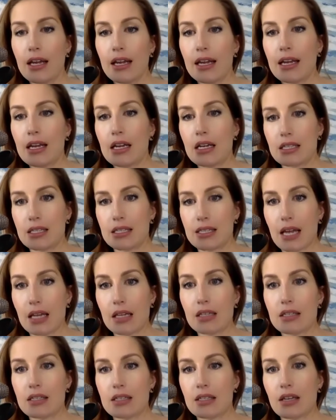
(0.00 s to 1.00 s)
in a
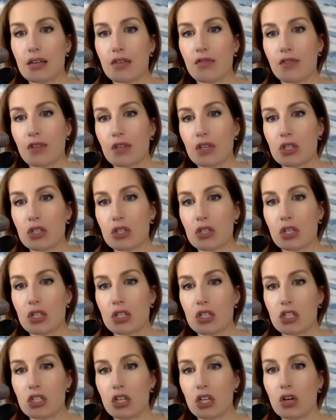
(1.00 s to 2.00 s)
sentence that feels
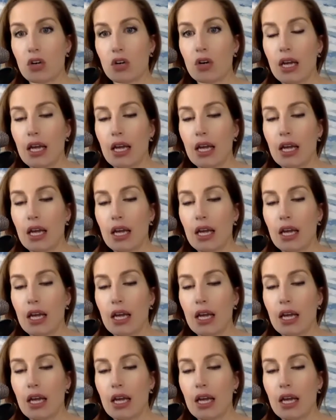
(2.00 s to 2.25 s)
good to you?